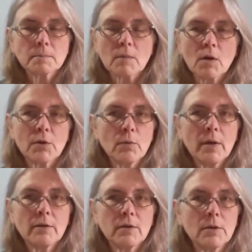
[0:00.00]
only
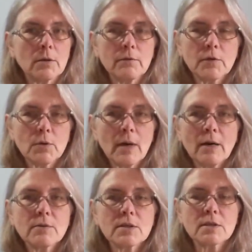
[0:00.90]
weigh, a few
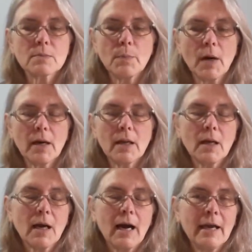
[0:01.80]
ounces, but
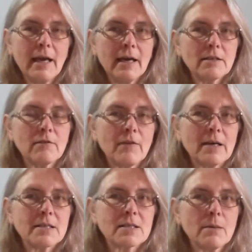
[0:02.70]
I had to
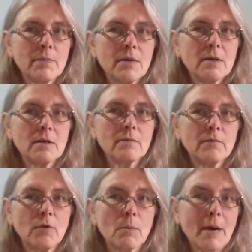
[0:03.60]
find something
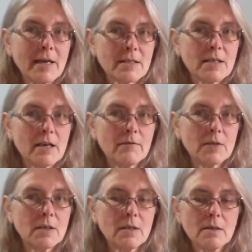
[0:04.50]
for my
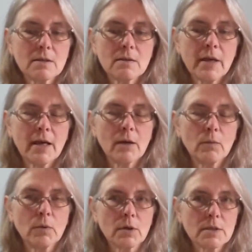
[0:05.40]
safety
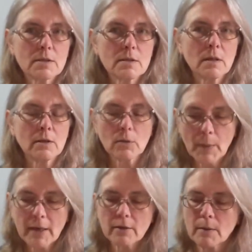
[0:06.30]
that works a little
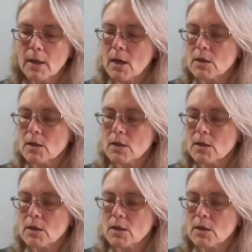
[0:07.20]
better.